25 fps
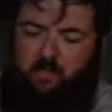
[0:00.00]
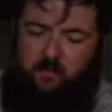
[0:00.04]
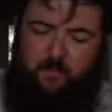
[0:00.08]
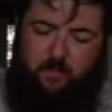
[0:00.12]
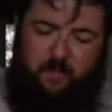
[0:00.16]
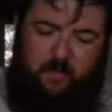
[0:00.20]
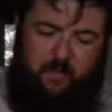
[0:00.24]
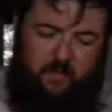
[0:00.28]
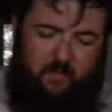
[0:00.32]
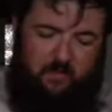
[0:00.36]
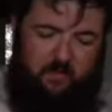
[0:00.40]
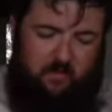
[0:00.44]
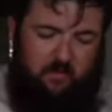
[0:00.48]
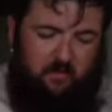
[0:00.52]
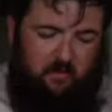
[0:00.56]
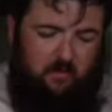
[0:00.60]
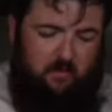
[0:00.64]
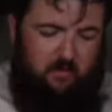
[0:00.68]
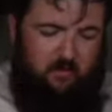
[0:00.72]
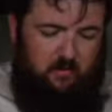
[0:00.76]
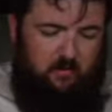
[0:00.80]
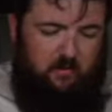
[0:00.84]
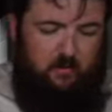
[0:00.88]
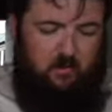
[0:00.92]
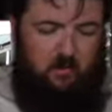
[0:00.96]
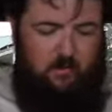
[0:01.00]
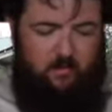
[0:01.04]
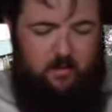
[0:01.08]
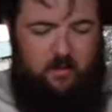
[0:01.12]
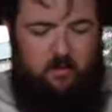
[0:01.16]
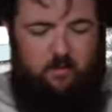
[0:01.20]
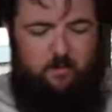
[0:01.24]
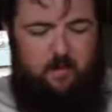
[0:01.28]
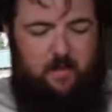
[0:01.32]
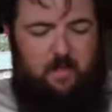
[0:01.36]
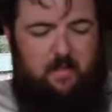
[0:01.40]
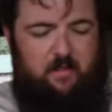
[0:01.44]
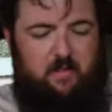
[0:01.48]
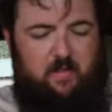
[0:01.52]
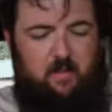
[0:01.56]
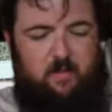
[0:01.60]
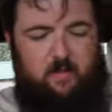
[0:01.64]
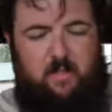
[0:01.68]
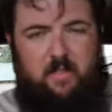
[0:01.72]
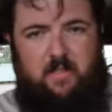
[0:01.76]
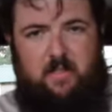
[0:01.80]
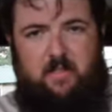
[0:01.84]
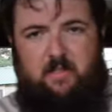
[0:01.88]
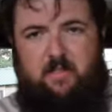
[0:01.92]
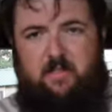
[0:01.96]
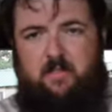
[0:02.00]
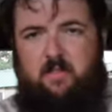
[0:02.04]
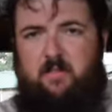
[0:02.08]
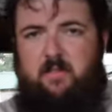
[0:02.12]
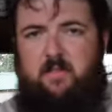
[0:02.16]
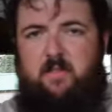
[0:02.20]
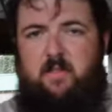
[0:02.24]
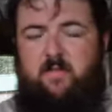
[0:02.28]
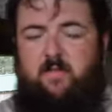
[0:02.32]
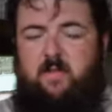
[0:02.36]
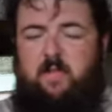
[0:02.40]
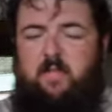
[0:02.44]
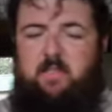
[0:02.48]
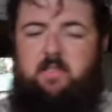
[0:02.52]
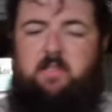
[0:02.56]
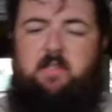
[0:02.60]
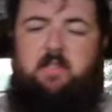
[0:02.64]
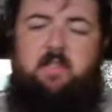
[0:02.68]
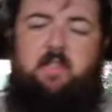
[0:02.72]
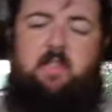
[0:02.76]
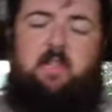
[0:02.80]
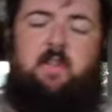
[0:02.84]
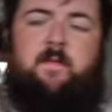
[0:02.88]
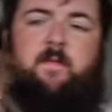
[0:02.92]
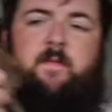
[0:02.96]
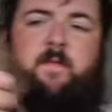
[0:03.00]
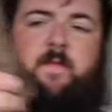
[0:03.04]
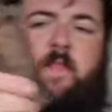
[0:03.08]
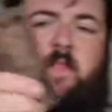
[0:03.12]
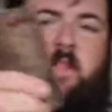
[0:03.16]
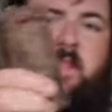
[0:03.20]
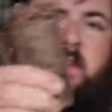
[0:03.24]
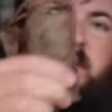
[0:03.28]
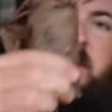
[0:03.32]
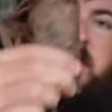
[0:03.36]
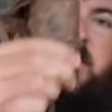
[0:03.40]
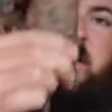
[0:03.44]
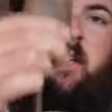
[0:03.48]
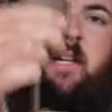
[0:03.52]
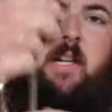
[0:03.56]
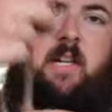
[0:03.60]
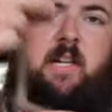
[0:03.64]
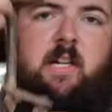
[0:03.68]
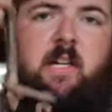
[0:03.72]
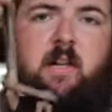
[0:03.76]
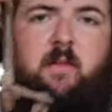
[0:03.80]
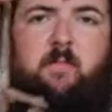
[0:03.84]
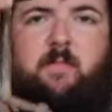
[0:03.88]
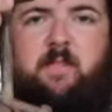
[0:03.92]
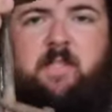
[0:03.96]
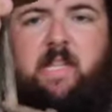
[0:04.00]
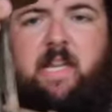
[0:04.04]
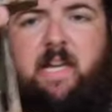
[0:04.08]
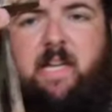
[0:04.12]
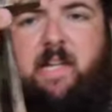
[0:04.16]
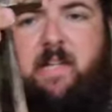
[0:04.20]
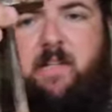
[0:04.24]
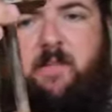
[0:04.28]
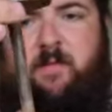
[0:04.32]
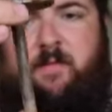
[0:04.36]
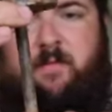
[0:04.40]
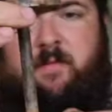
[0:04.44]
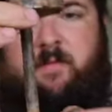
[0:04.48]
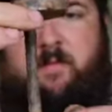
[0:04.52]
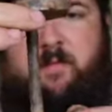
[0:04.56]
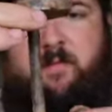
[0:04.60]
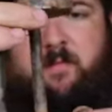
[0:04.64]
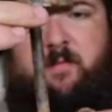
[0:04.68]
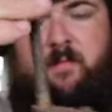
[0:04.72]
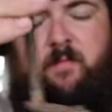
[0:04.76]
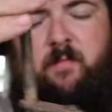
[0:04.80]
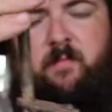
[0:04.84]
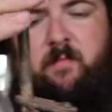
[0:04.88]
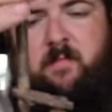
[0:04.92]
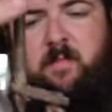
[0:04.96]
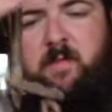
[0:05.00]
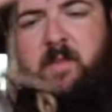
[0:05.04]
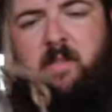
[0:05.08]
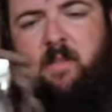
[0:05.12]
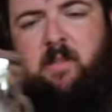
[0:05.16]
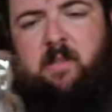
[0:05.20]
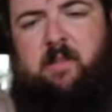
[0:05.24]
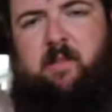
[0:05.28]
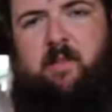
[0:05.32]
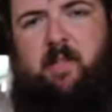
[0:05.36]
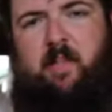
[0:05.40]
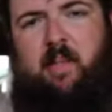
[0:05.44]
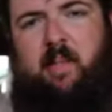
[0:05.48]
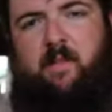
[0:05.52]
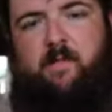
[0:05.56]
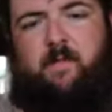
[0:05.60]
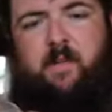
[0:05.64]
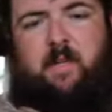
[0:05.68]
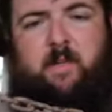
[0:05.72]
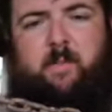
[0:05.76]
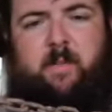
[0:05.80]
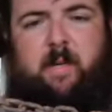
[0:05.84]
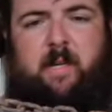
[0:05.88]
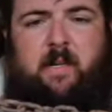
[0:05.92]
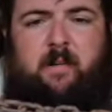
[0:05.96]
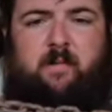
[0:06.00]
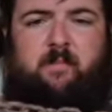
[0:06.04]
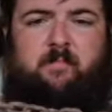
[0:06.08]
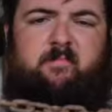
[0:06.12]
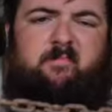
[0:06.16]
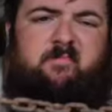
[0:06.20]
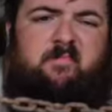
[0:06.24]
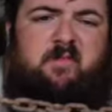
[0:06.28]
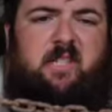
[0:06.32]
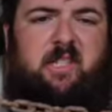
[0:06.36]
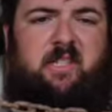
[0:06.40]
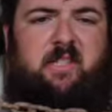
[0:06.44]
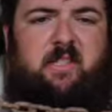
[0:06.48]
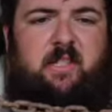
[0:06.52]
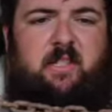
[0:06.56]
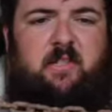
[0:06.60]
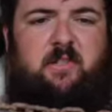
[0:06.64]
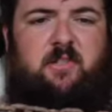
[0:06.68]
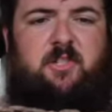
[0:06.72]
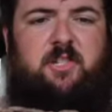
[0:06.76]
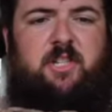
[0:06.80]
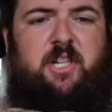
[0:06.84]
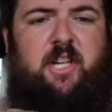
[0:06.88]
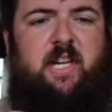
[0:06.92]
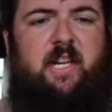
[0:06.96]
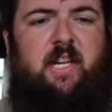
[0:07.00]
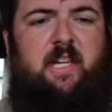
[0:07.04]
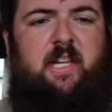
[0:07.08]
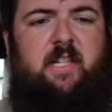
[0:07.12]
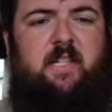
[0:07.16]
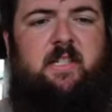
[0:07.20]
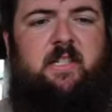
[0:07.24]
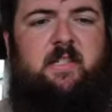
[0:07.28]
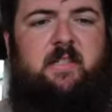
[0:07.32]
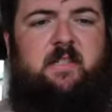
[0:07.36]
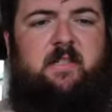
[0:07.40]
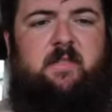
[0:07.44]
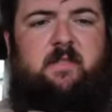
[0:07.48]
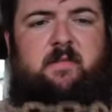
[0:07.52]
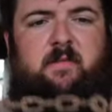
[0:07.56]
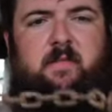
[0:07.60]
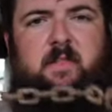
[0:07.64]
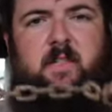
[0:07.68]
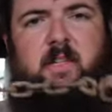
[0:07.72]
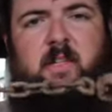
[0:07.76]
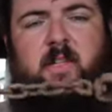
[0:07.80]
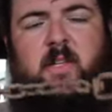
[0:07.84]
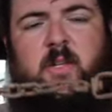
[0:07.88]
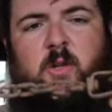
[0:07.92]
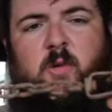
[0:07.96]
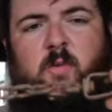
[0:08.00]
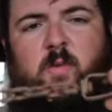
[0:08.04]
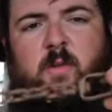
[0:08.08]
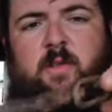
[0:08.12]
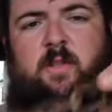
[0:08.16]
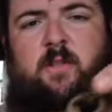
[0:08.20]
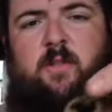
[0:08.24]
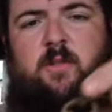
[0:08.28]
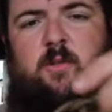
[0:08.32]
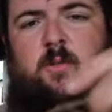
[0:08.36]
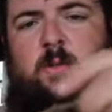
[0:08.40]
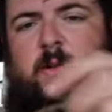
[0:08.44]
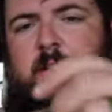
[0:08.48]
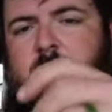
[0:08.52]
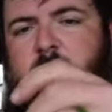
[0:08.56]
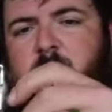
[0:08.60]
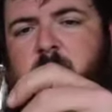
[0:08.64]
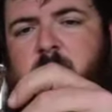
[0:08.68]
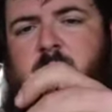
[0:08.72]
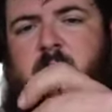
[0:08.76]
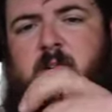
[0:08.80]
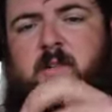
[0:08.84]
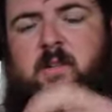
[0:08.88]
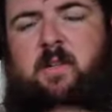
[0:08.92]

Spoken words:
but two of the most basic ways, if you can see, it comes down. They have about 6-inch chain with a swivel.